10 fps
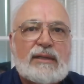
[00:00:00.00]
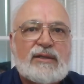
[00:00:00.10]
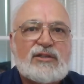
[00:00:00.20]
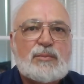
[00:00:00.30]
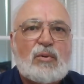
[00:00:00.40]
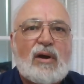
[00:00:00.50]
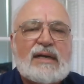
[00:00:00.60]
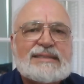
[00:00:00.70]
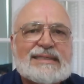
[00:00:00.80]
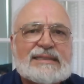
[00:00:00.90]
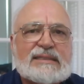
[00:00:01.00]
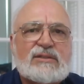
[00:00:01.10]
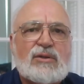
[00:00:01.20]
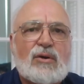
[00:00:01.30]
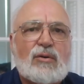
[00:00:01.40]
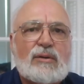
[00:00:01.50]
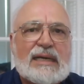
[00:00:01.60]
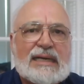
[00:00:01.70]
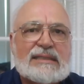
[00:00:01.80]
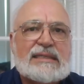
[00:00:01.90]
This process is known
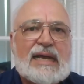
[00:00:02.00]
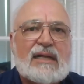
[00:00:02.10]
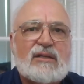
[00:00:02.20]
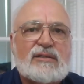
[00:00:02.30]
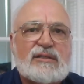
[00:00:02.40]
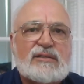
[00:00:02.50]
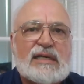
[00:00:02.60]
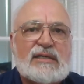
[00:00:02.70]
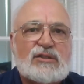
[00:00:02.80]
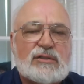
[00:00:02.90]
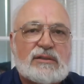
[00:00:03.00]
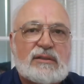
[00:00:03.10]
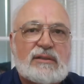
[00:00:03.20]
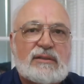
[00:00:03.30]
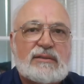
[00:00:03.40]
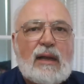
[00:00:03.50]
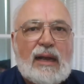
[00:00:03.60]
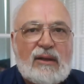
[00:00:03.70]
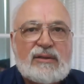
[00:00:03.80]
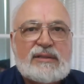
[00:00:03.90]
as Hellenization.
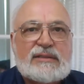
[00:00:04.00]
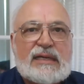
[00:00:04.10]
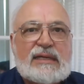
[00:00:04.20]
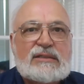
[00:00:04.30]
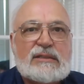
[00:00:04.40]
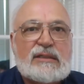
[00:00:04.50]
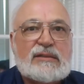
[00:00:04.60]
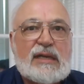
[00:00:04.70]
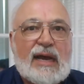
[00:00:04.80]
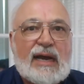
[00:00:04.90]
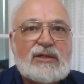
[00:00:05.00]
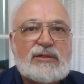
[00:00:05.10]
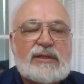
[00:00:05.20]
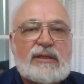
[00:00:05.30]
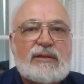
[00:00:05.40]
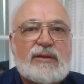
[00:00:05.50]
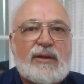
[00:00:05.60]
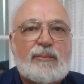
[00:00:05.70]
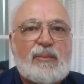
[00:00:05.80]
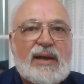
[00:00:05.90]
Hellenization is actually
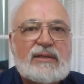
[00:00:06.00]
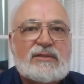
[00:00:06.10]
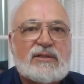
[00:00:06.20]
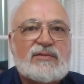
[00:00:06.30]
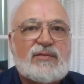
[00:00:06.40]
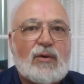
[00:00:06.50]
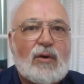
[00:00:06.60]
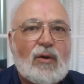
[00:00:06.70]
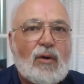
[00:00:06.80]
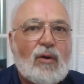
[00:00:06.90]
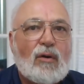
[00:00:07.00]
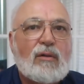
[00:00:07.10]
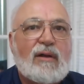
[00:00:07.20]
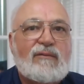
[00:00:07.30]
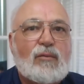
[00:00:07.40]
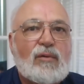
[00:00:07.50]
the basis for all of